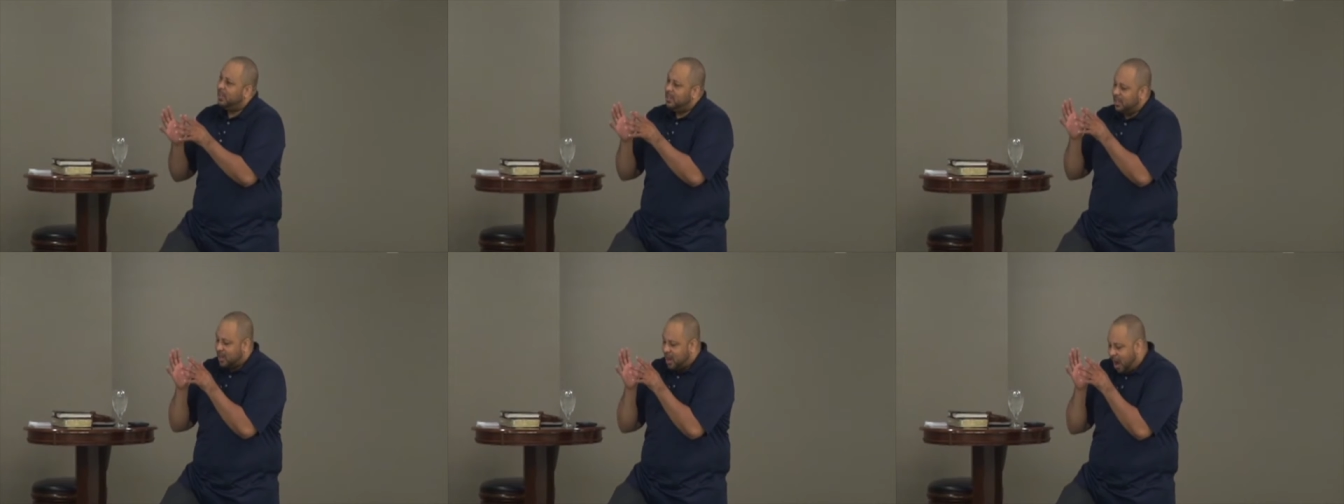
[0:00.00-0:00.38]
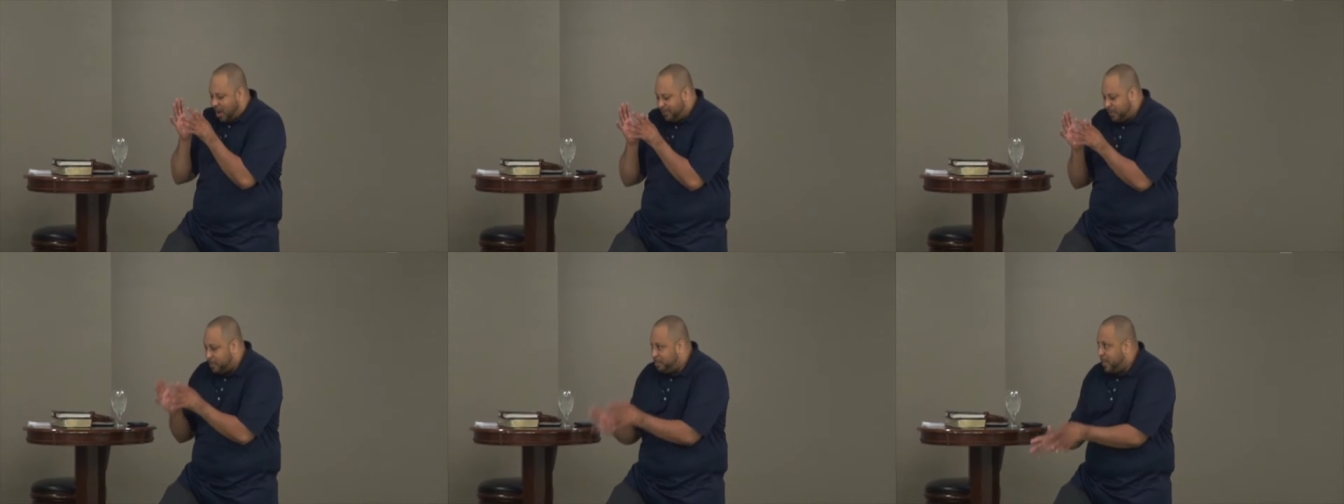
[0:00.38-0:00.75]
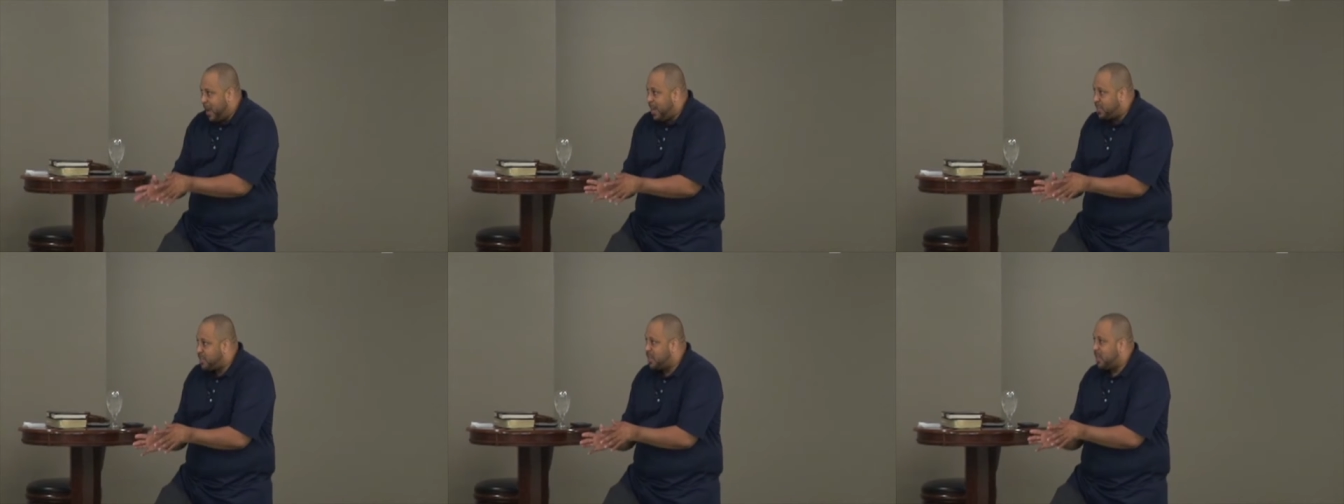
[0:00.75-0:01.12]
the
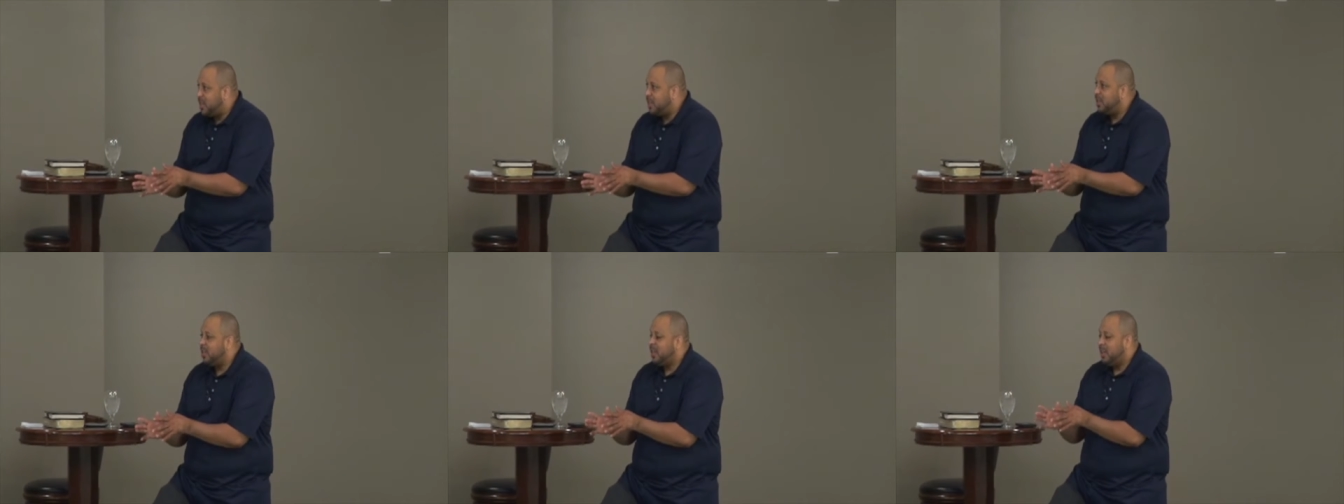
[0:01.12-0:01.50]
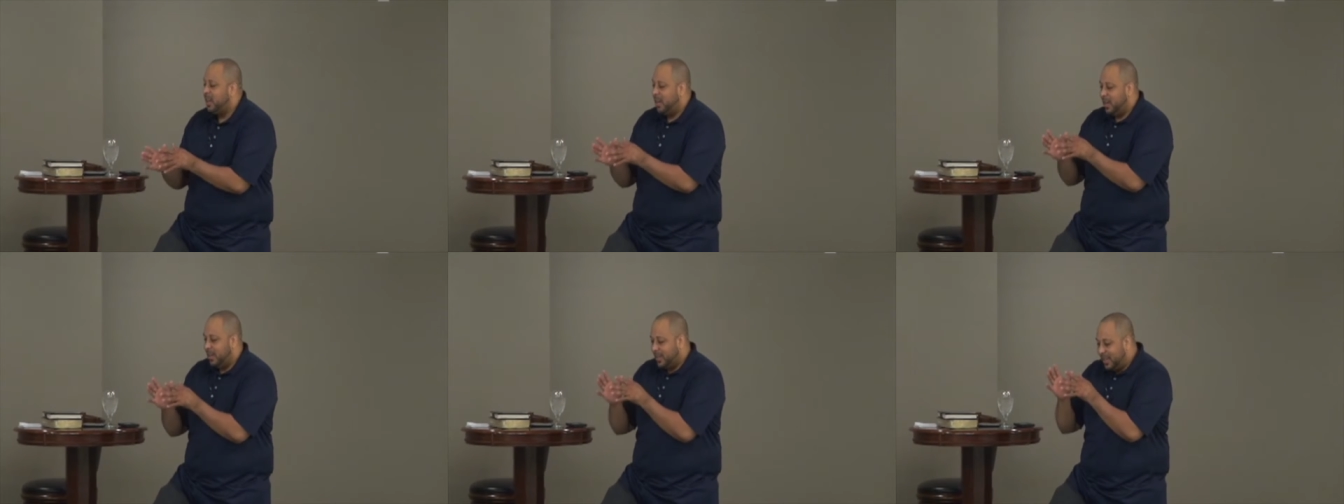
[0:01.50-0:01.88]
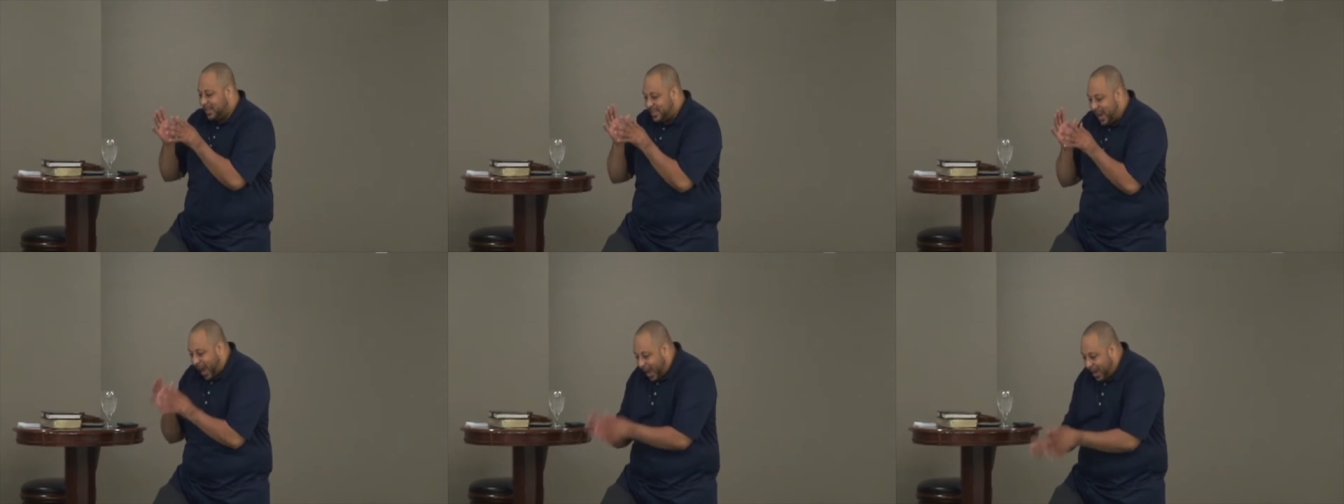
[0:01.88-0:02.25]
confirmation, the
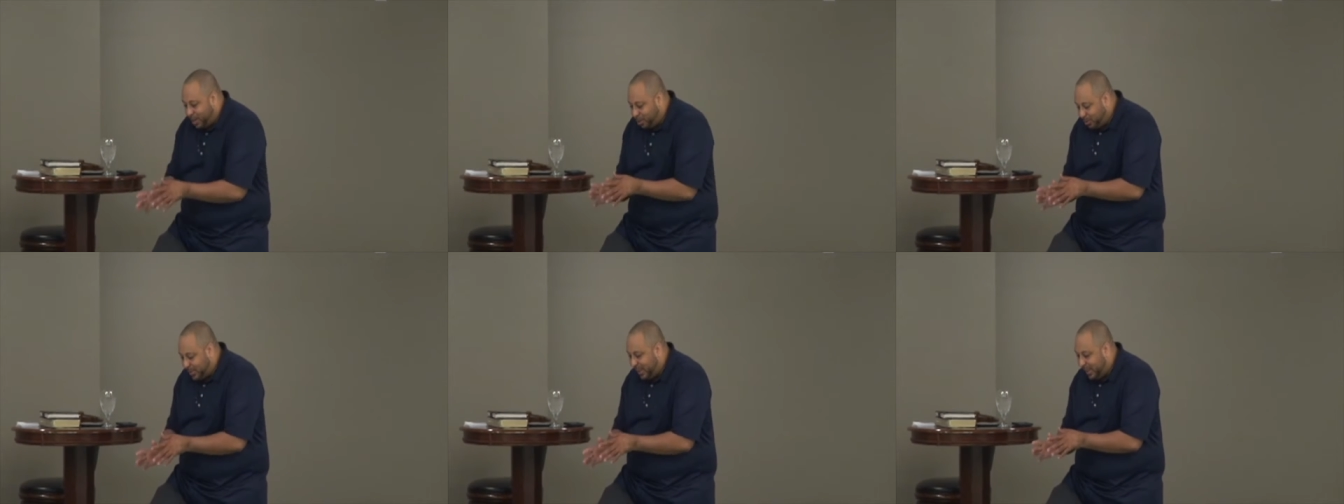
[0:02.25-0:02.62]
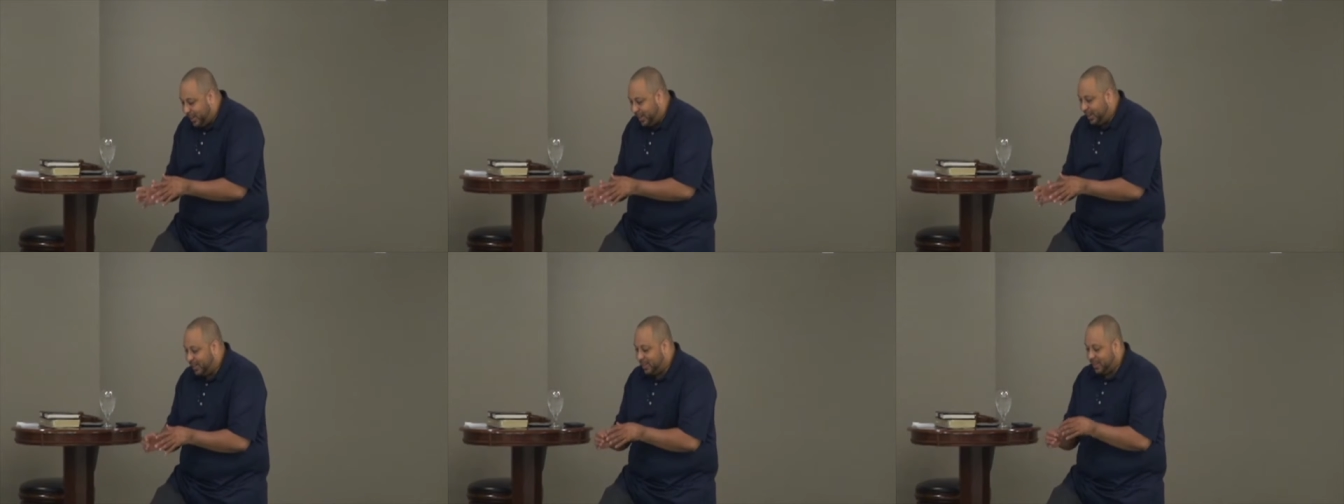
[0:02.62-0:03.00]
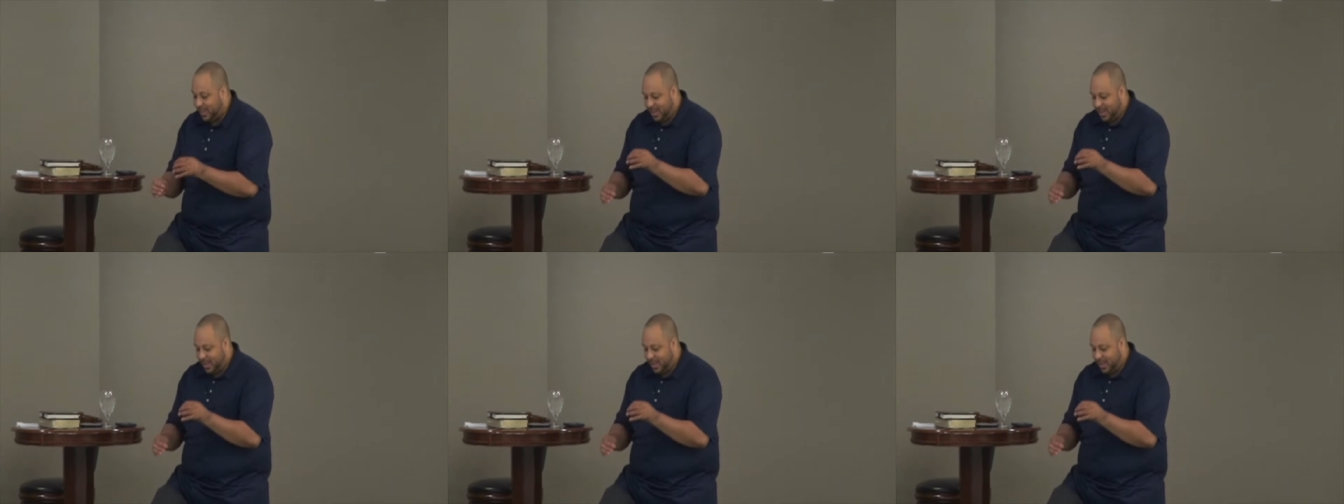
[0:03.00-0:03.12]
title deed.